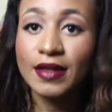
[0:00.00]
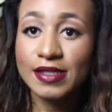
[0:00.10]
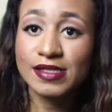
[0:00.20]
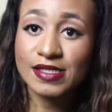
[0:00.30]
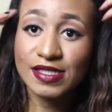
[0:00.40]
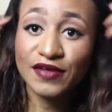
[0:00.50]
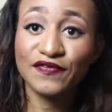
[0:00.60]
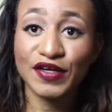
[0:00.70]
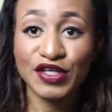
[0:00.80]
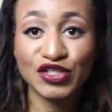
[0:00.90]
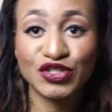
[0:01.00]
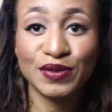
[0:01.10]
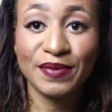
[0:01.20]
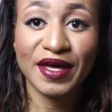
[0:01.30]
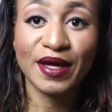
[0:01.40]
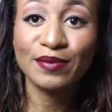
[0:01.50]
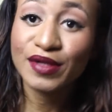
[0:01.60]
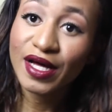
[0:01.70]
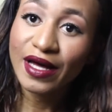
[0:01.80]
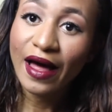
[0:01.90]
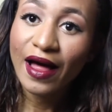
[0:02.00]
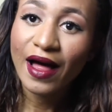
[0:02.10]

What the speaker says: This is the finished makeup look.